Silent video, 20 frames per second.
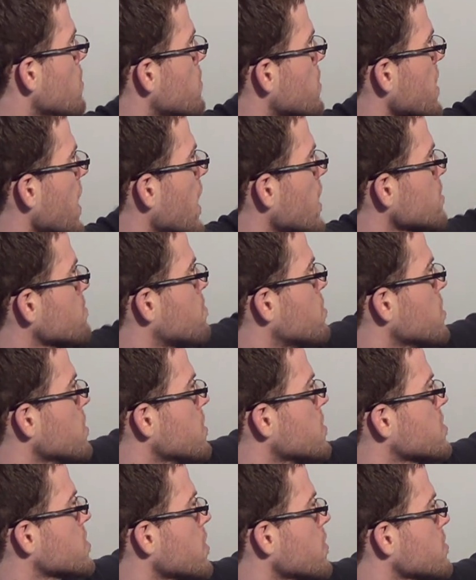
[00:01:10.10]
the
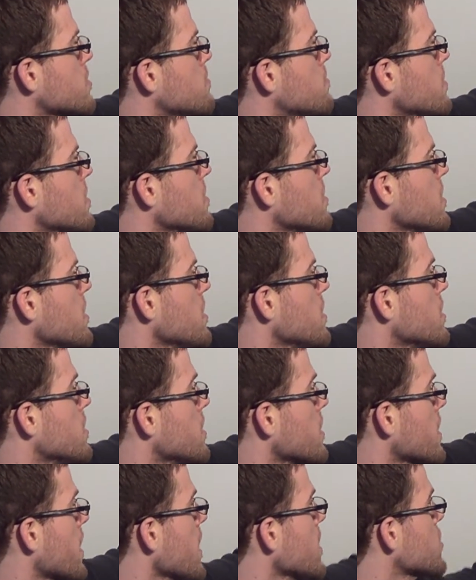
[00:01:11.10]
output is going to be the
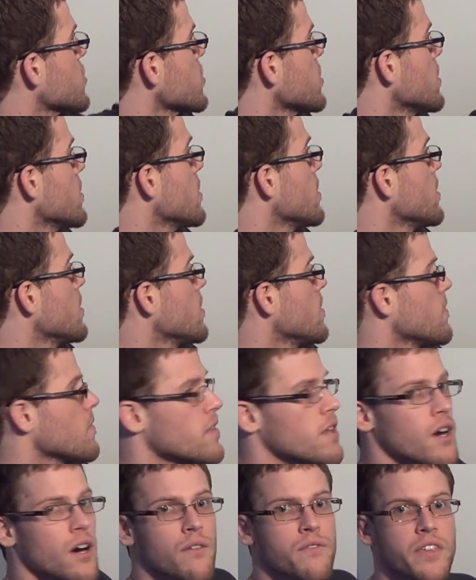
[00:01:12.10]
negation
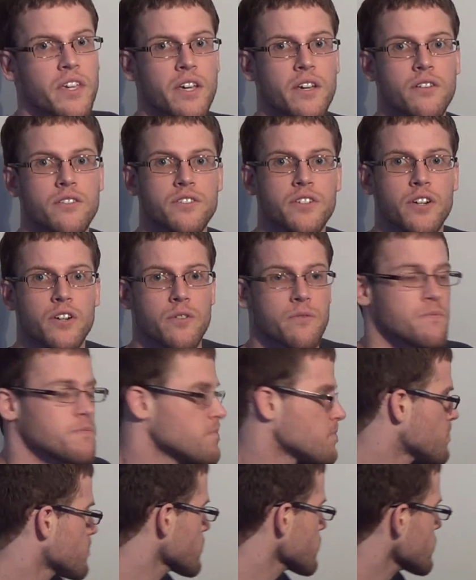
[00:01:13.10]
of the inner term.
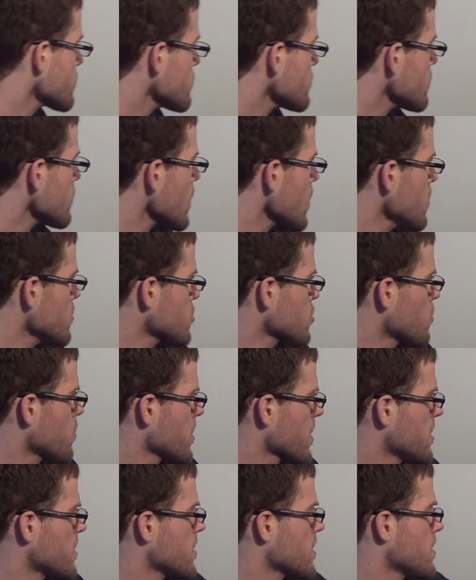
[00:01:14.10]
So
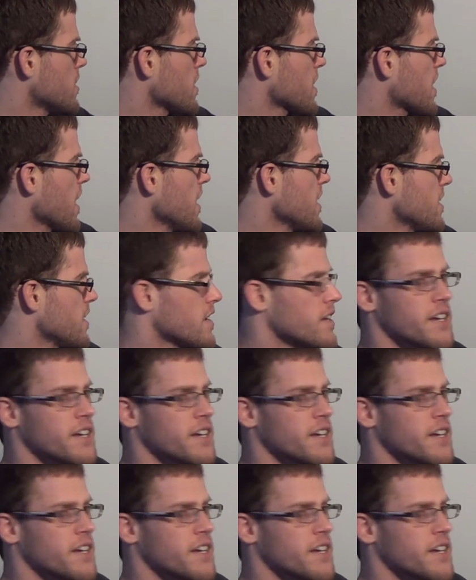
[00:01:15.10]
we're going to negate